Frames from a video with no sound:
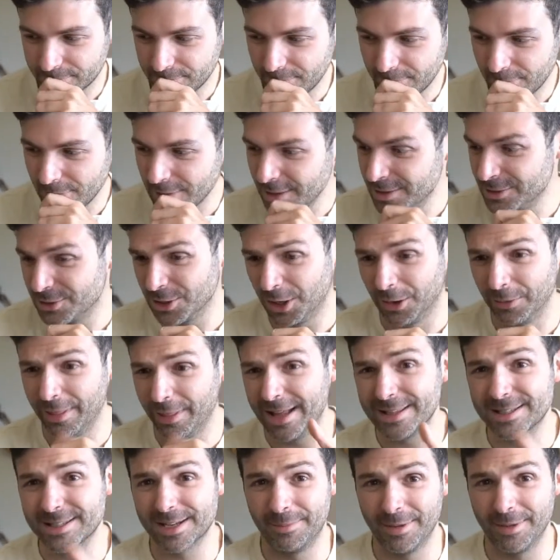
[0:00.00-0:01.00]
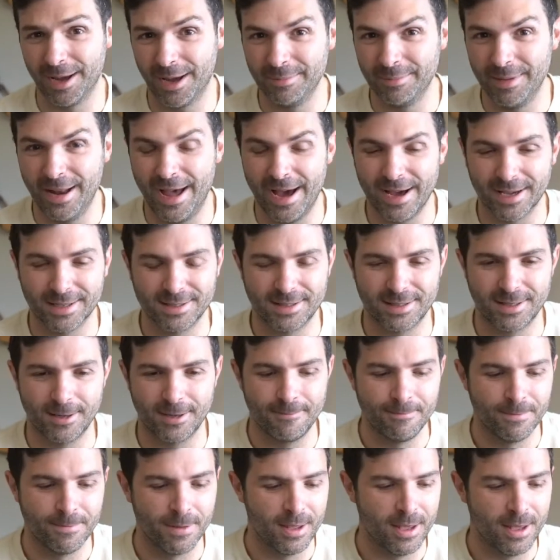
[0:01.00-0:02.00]
So that's coming up next.
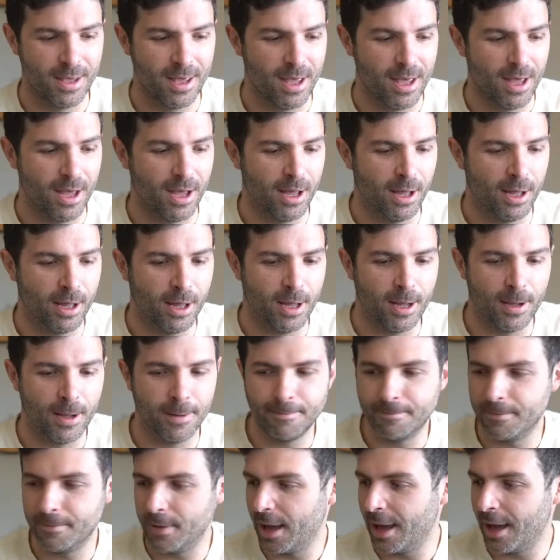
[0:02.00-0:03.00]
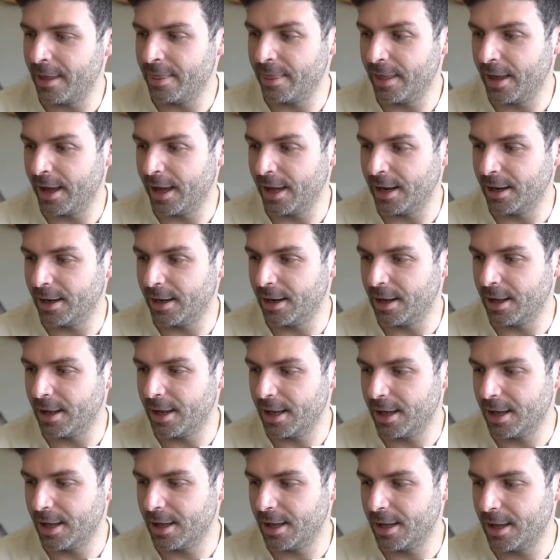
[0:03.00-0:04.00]
And then
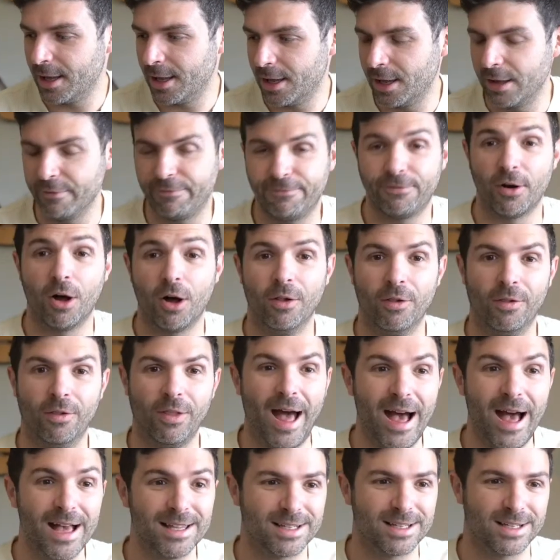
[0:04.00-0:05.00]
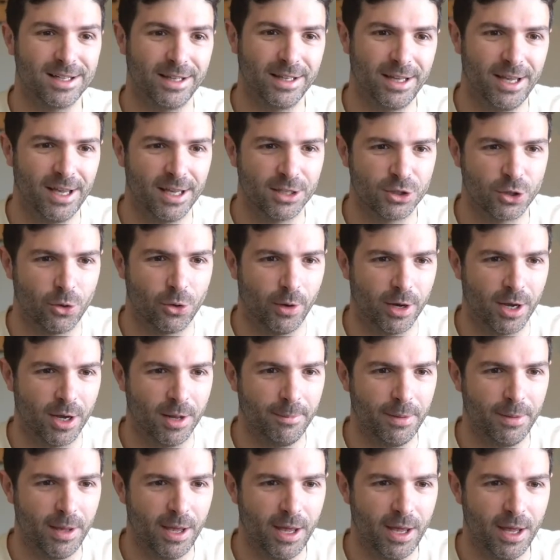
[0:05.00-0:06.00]
lastly is going to
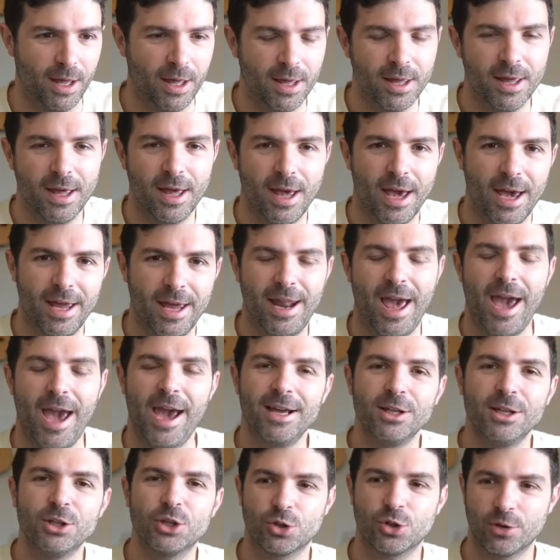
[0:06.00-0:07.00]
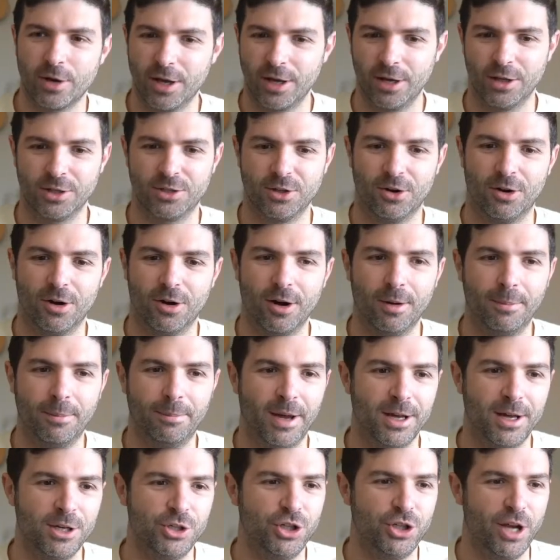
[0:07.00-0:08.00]
be an 8-string guitar
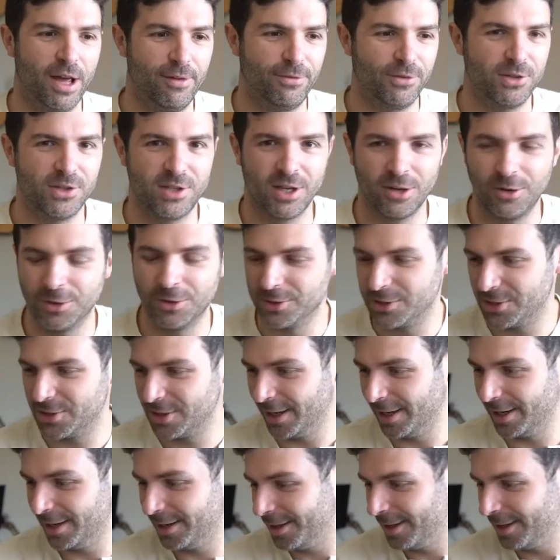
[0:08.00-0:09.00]
by Jeff Sigurdson,